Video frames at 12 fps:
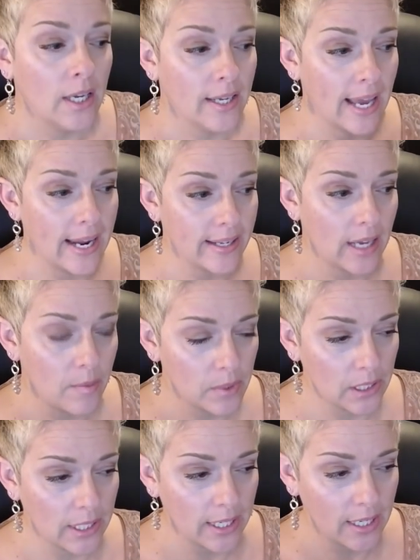Kate came
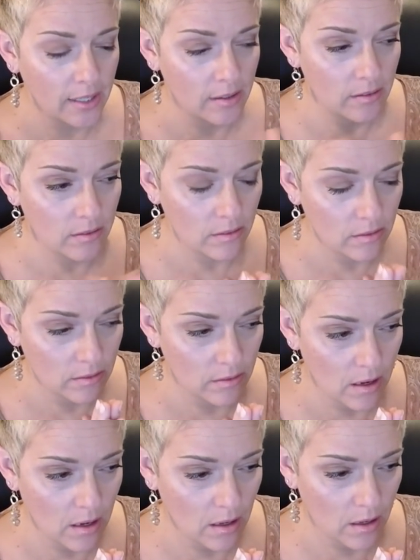clean
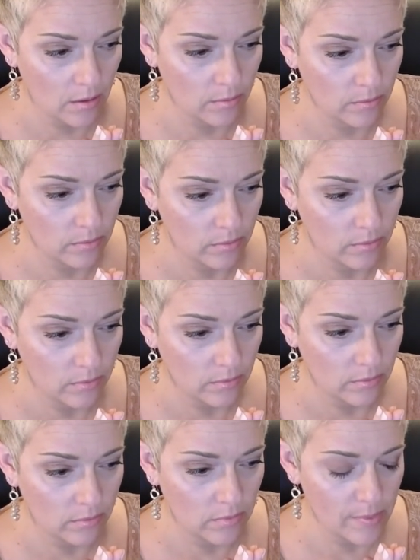um,
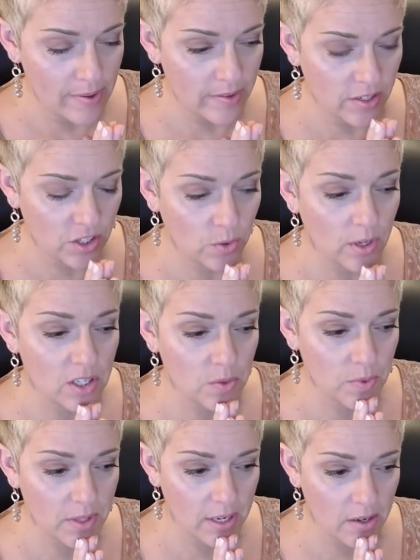about the situation
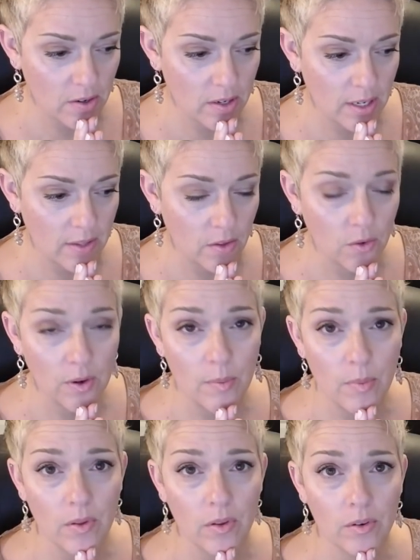with Aaron and the
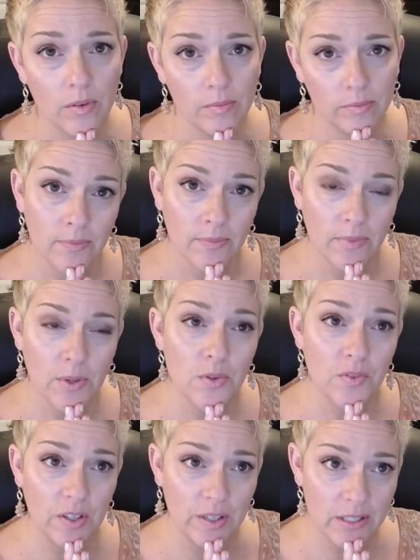grandmother. It was
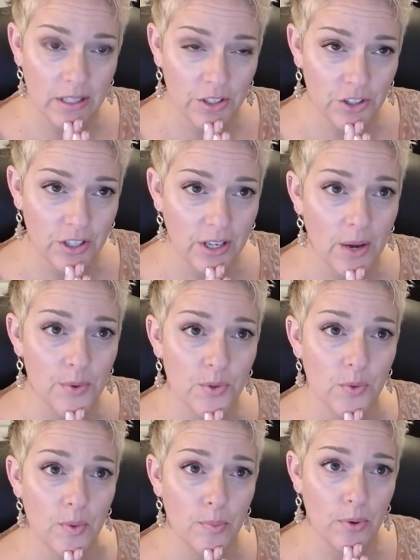very touching. I was
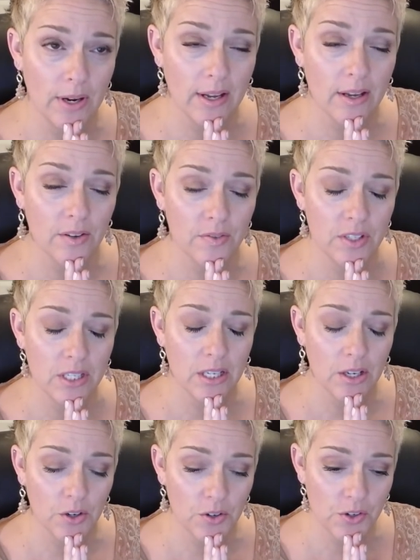on the brink of
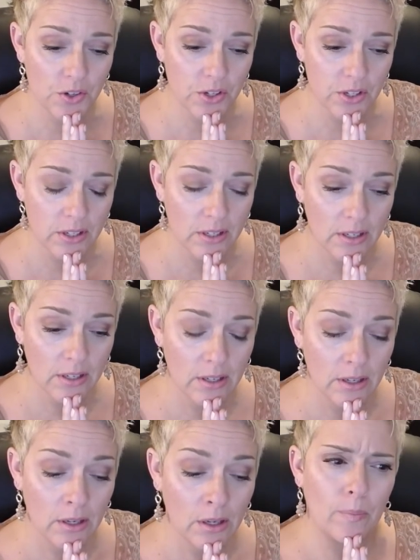tears
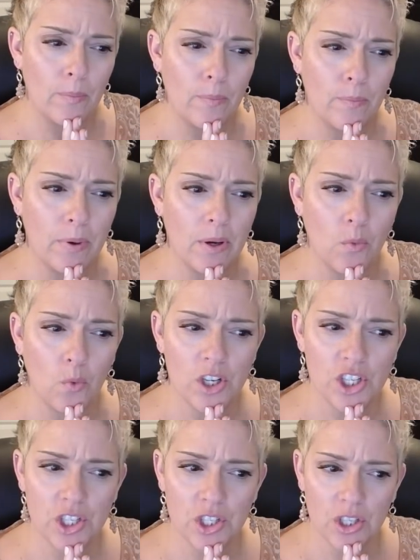but was
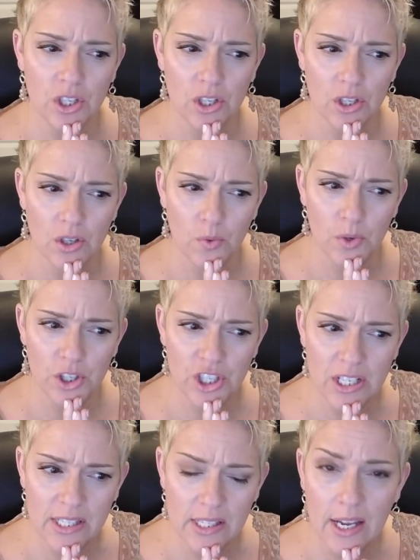she, was
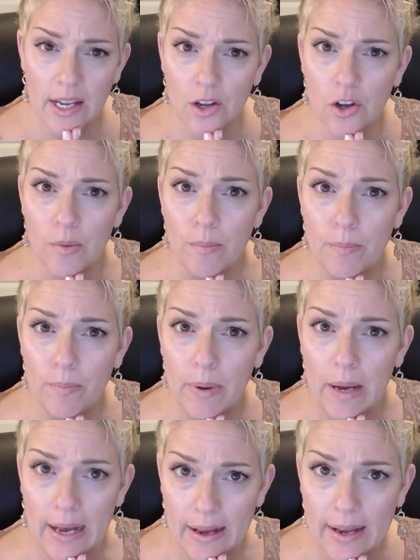she saying
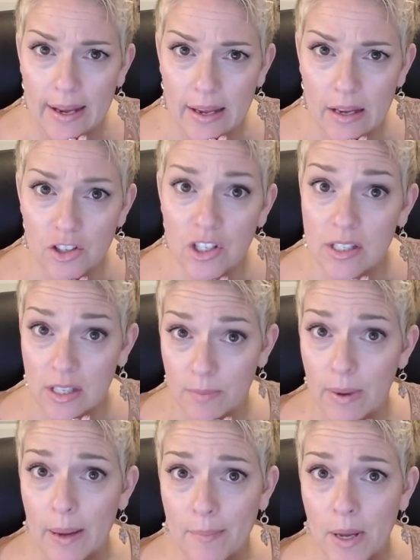goodbye? She said
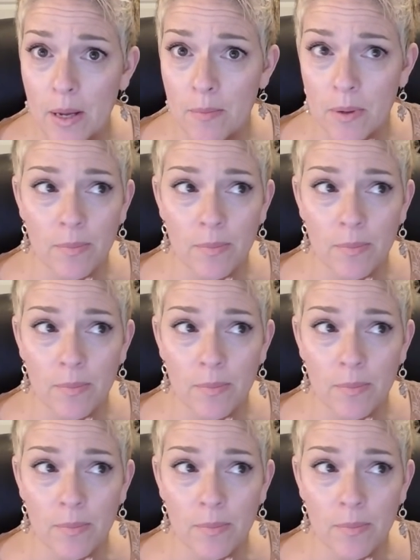bye, baby.